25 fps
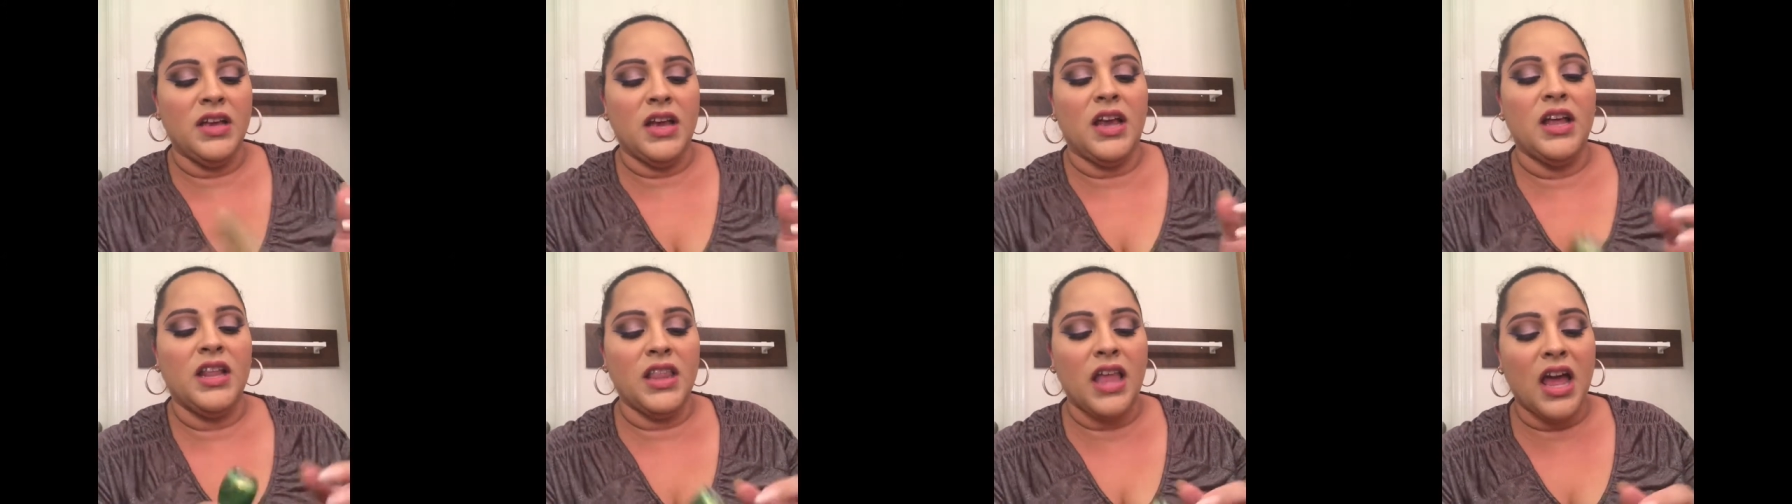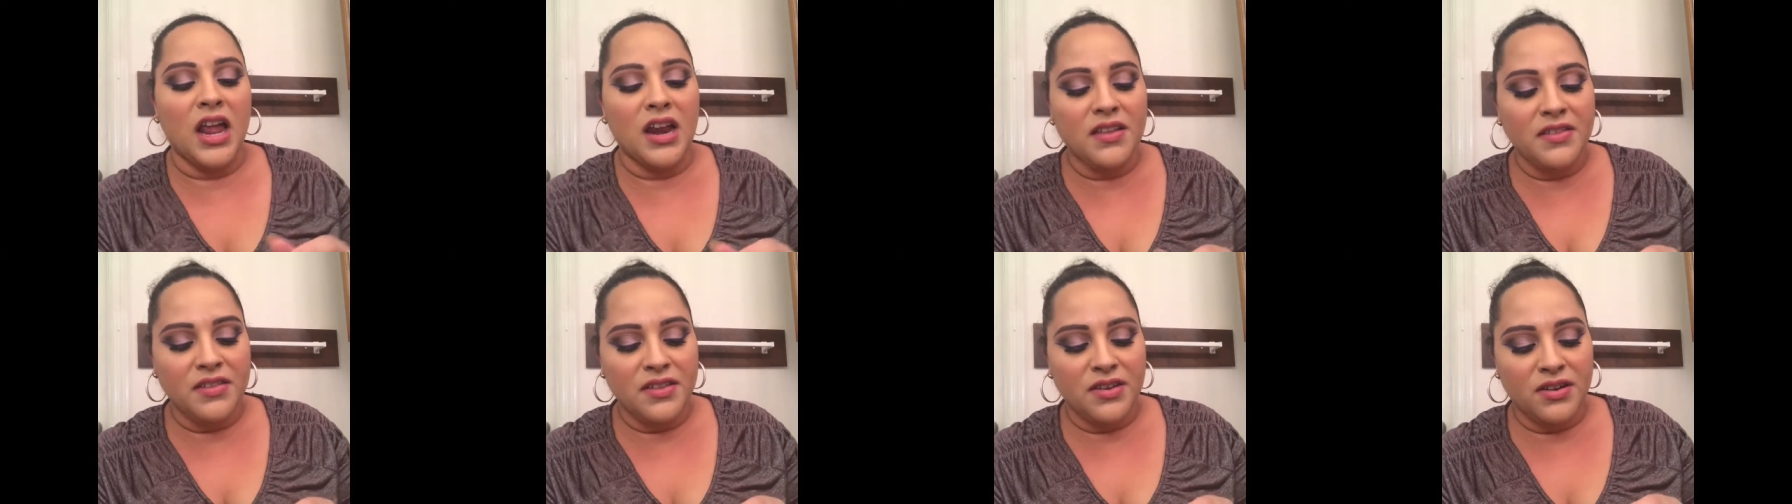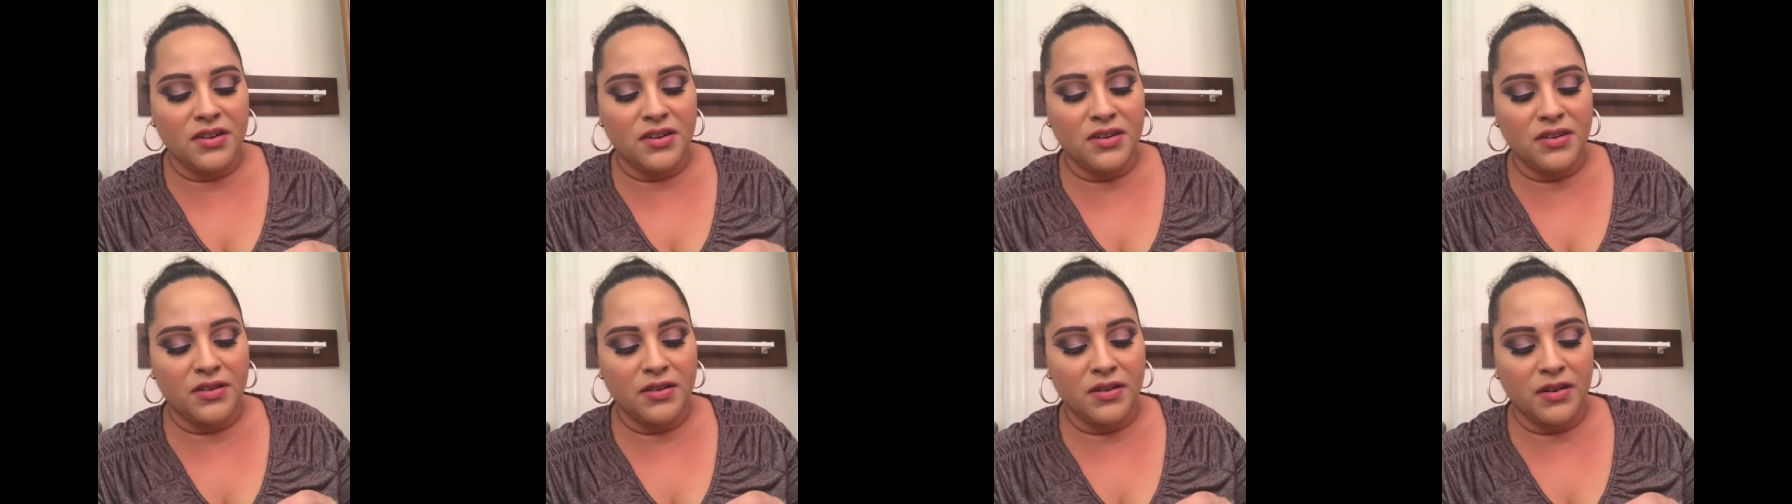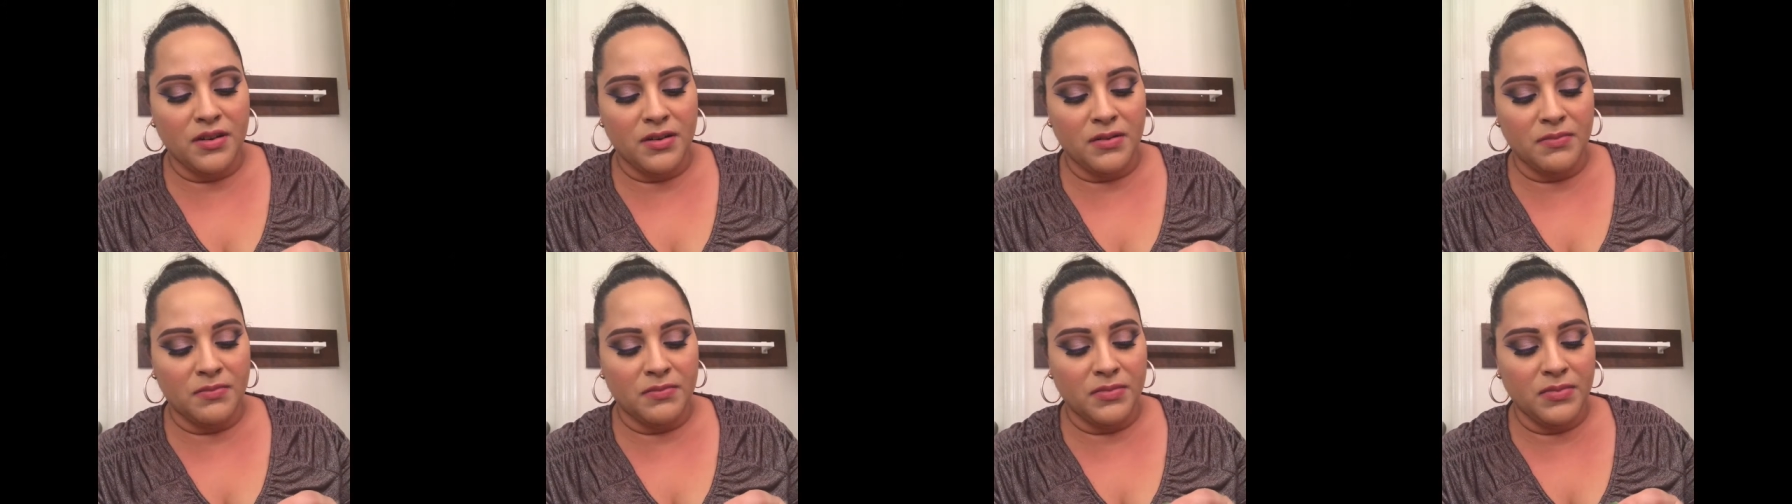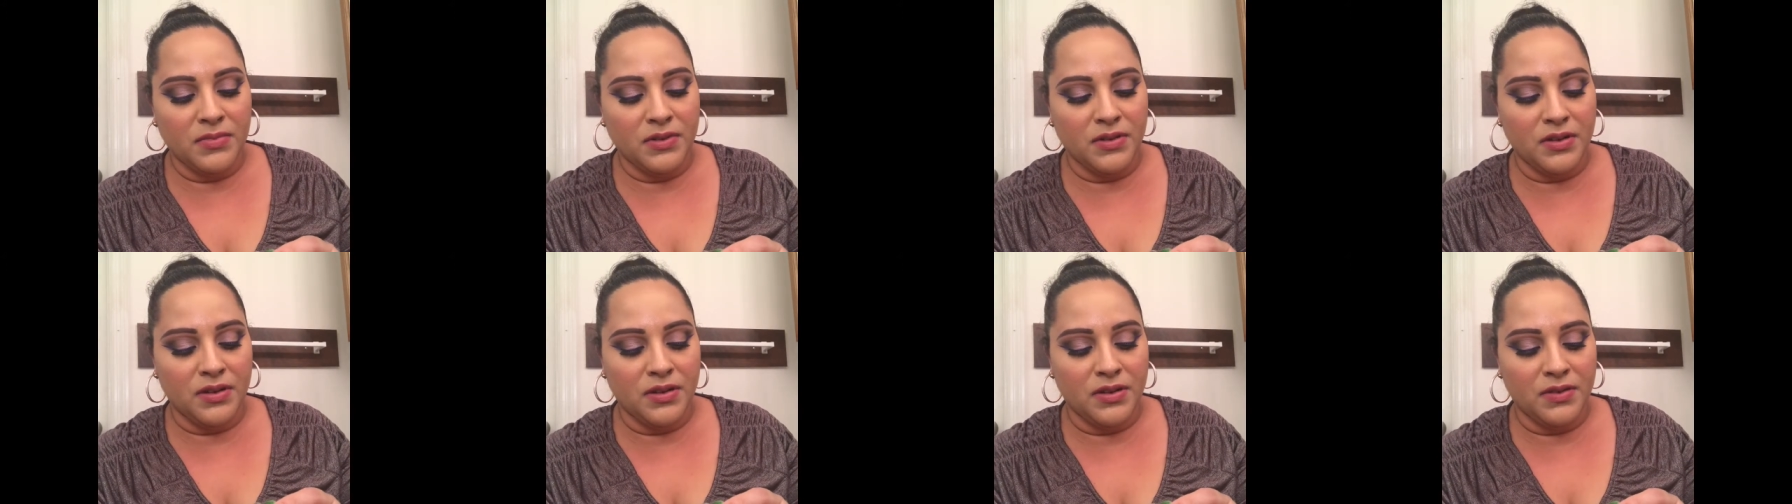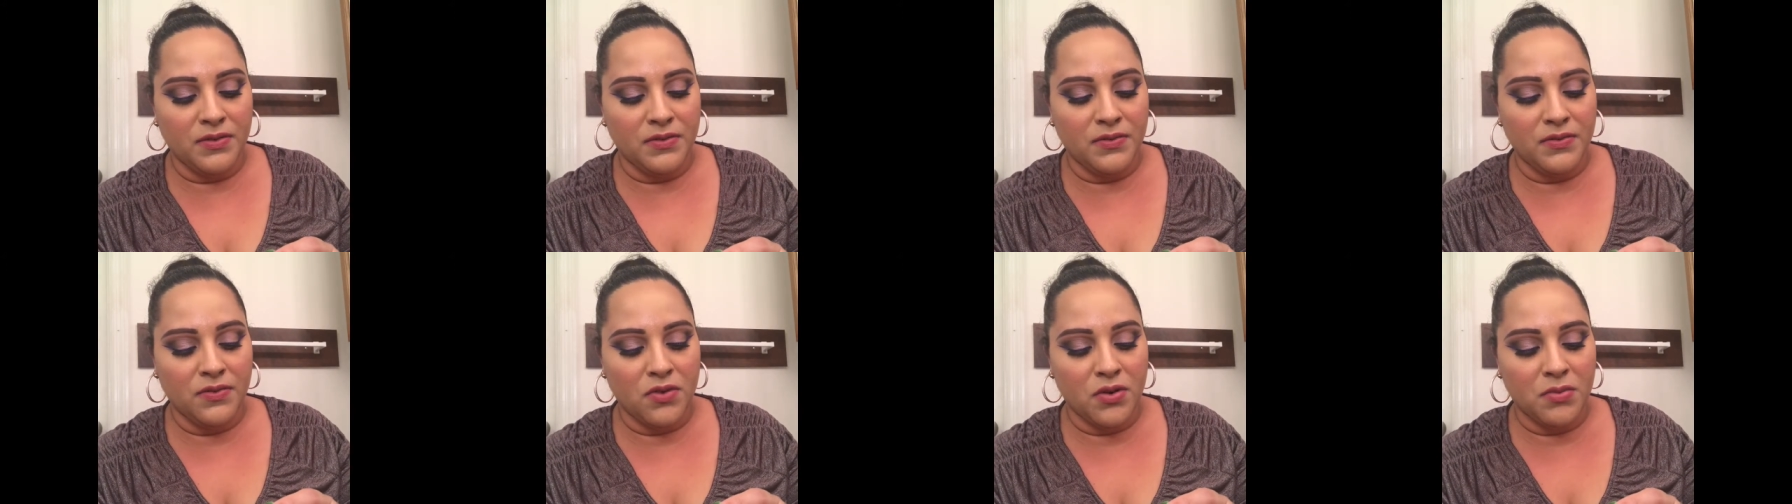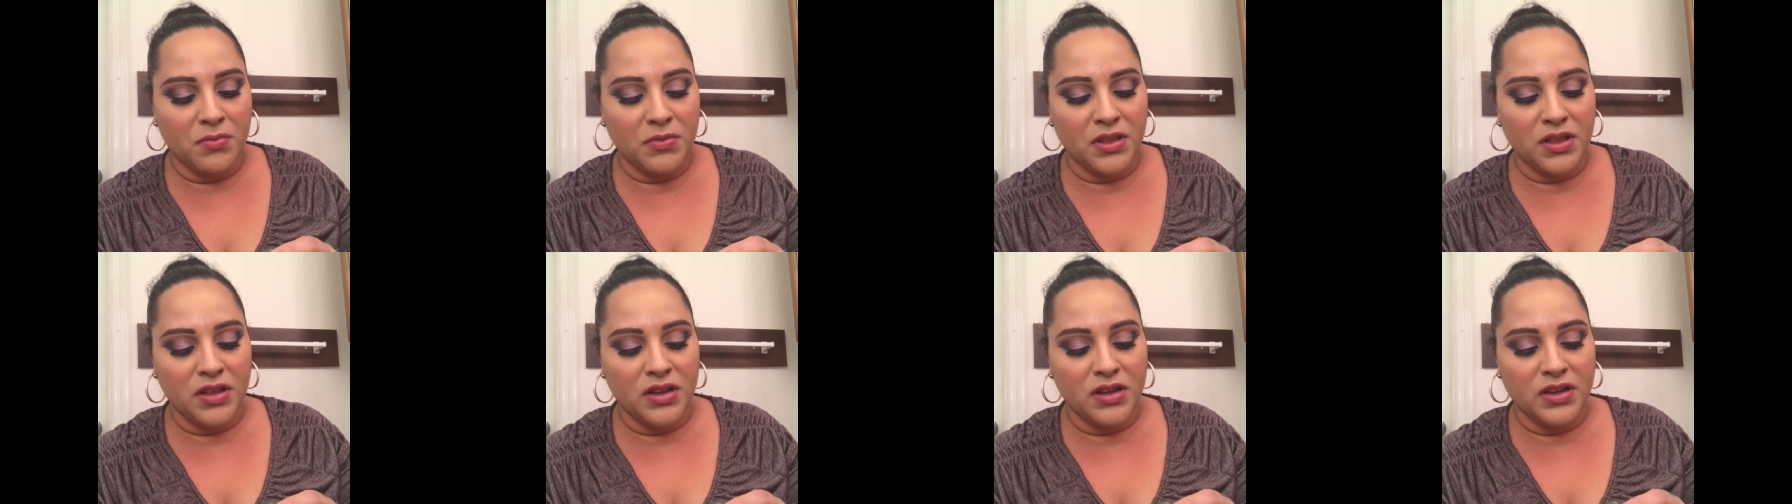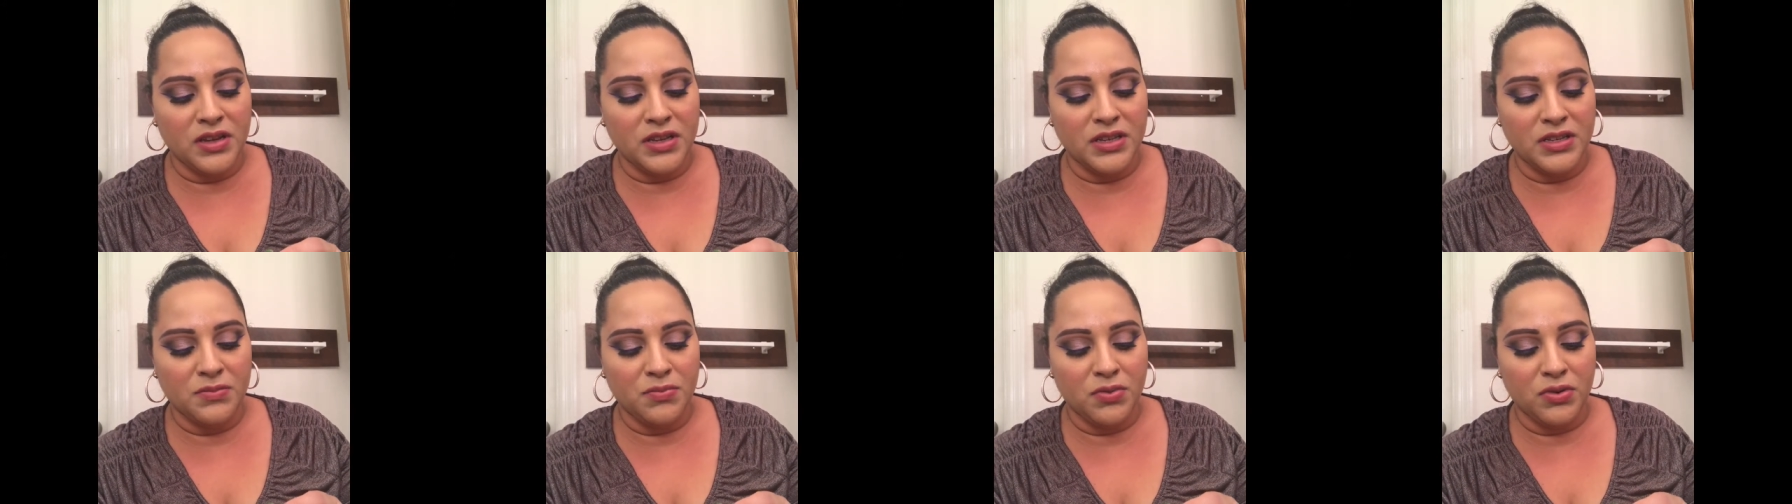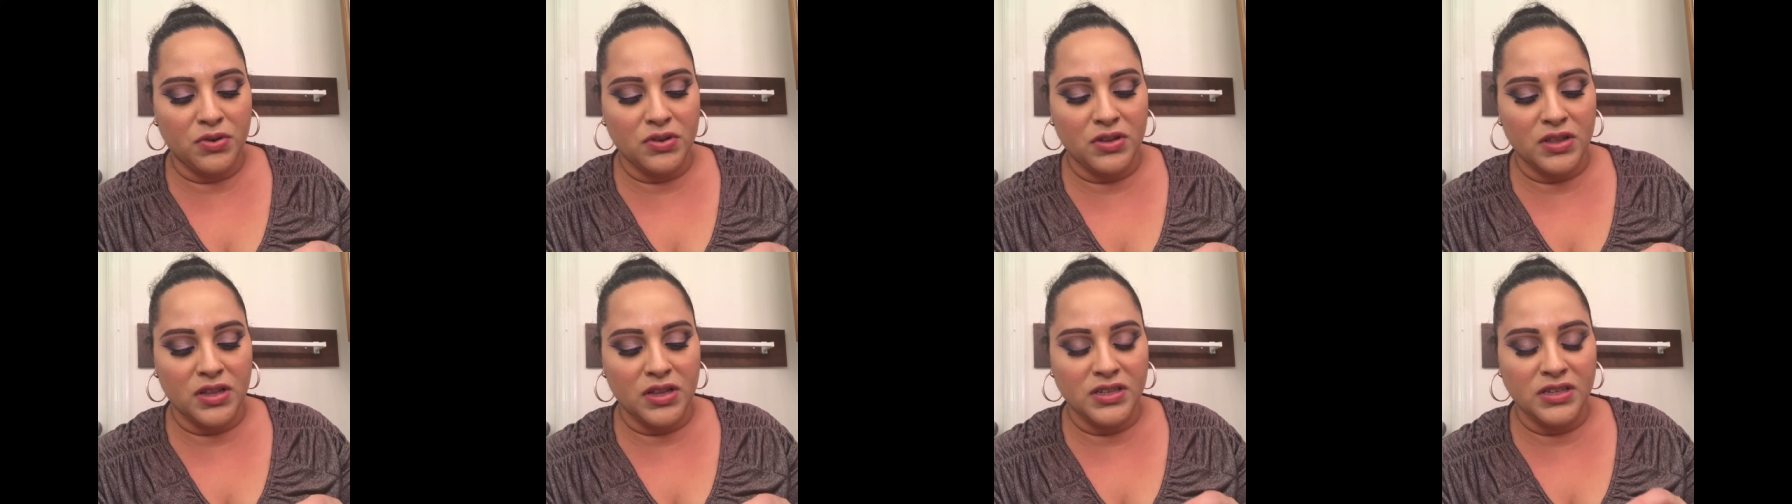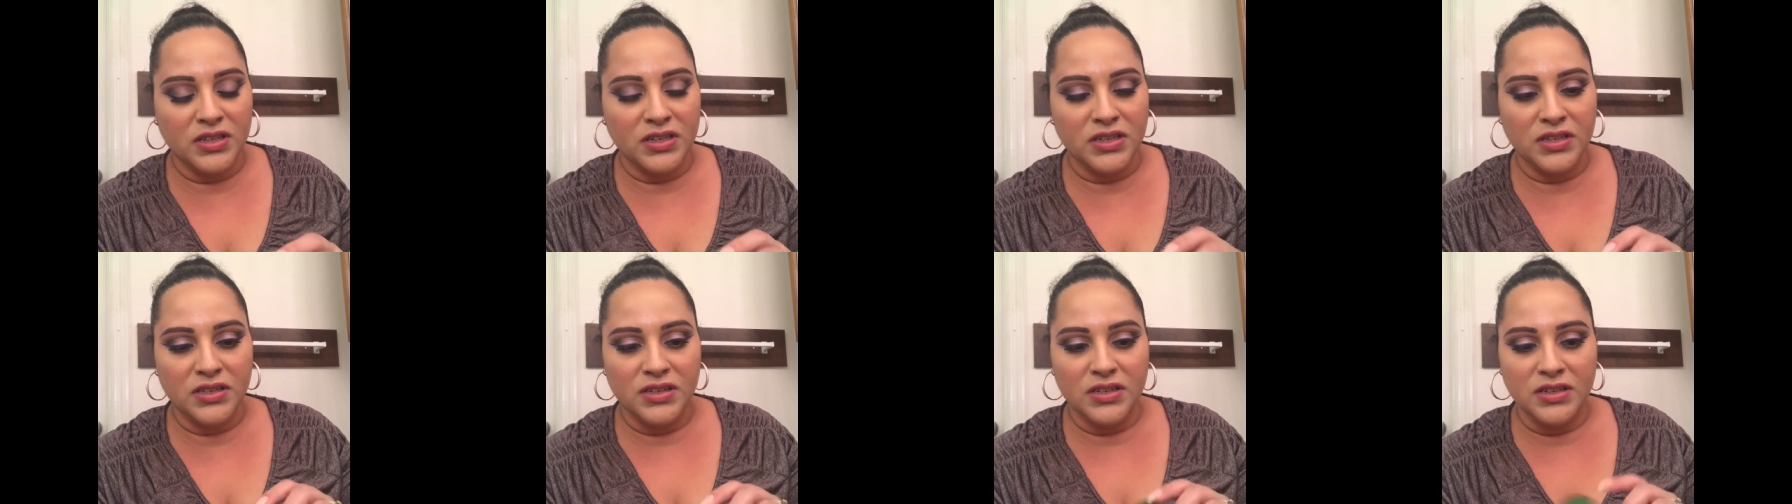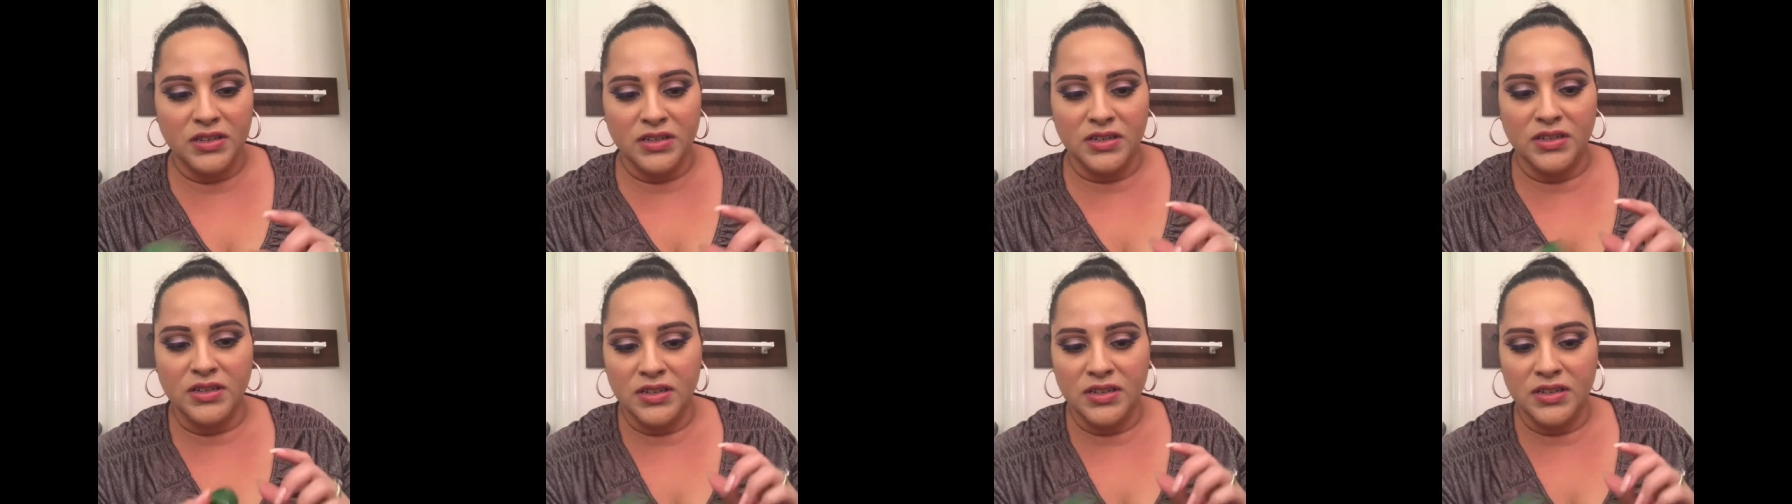A lot of their um, formula is pearlescent.